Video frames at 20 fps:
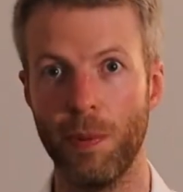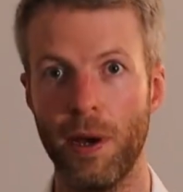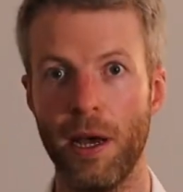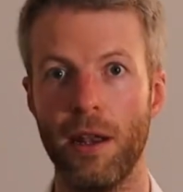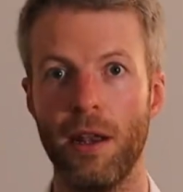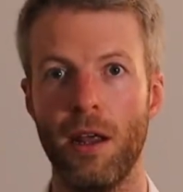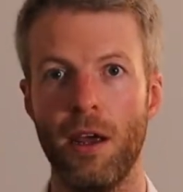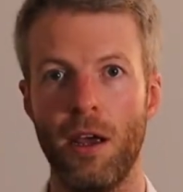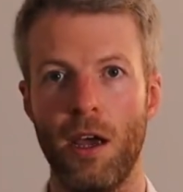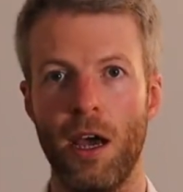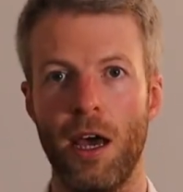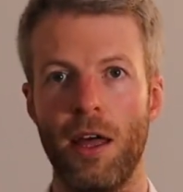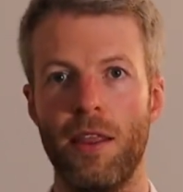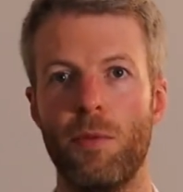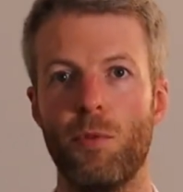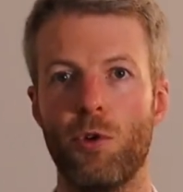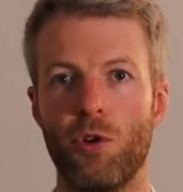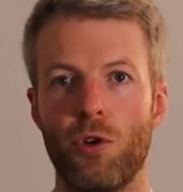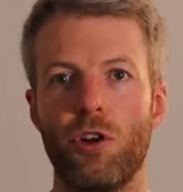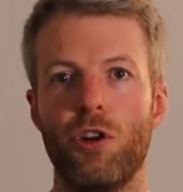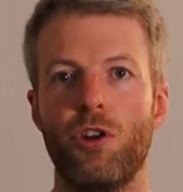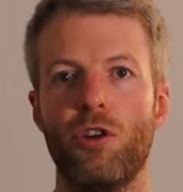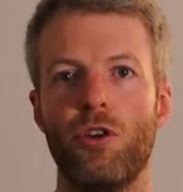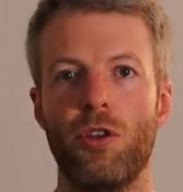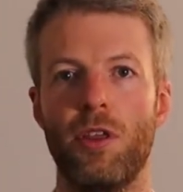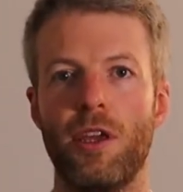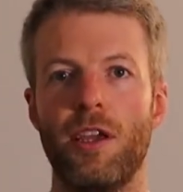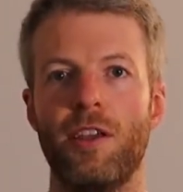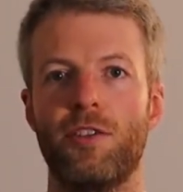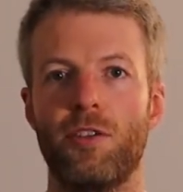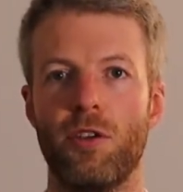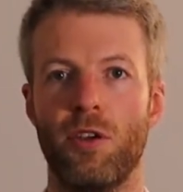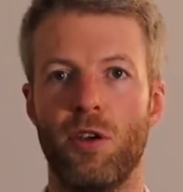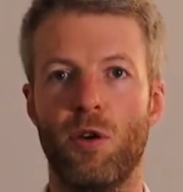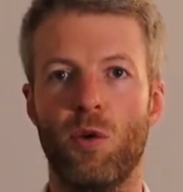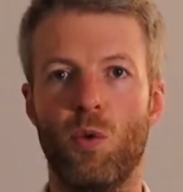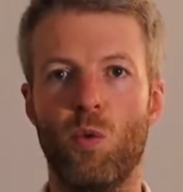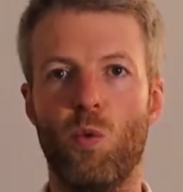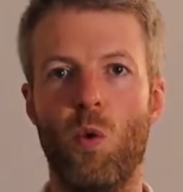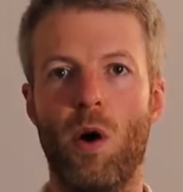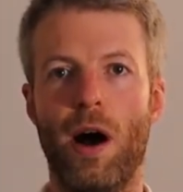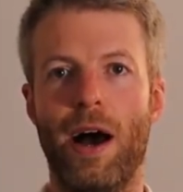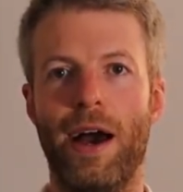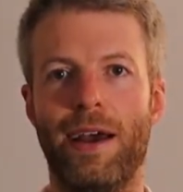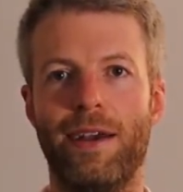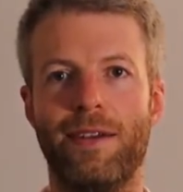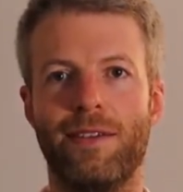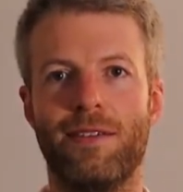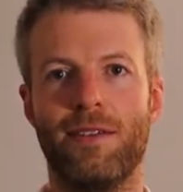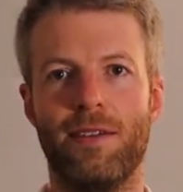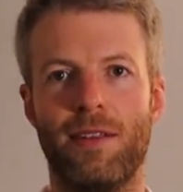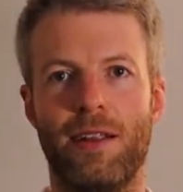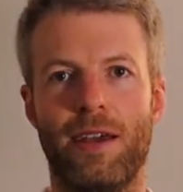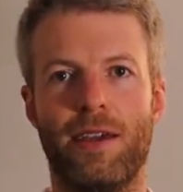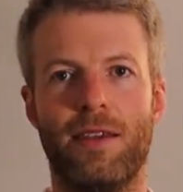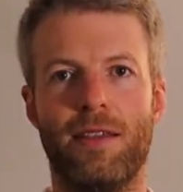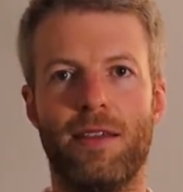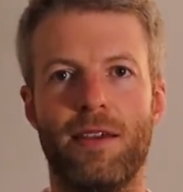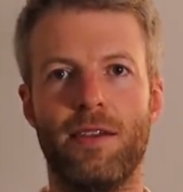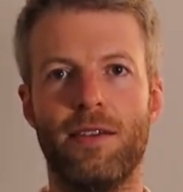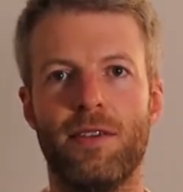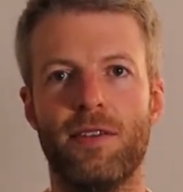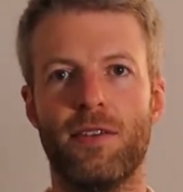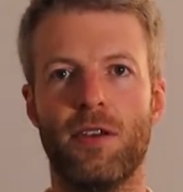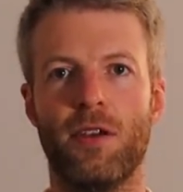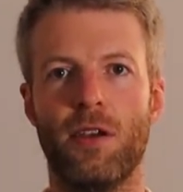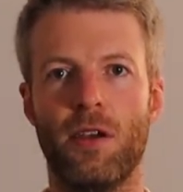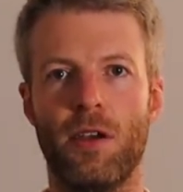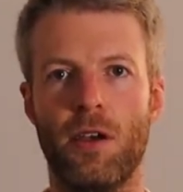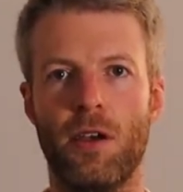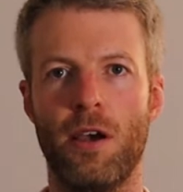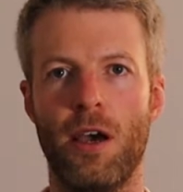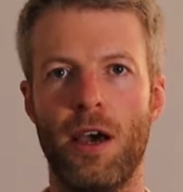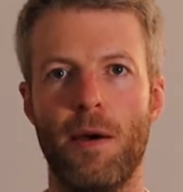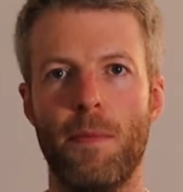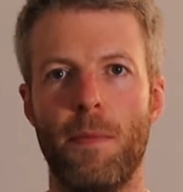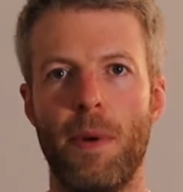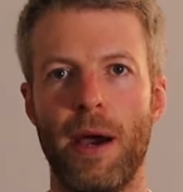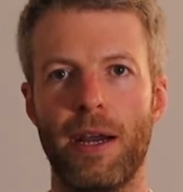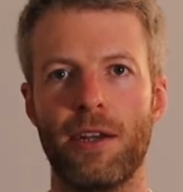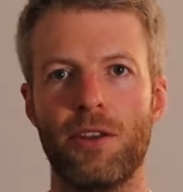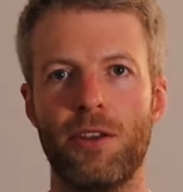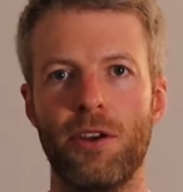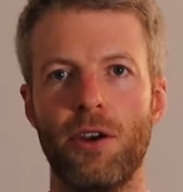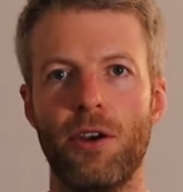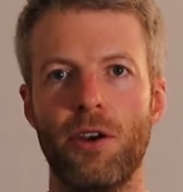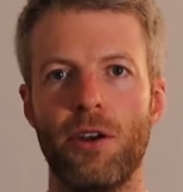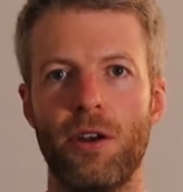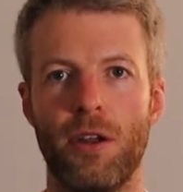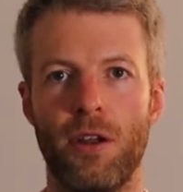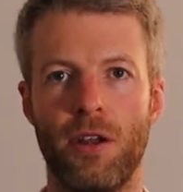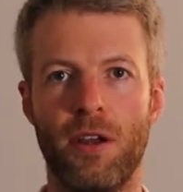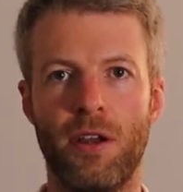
band and then we're going to do these Ys like this and back down.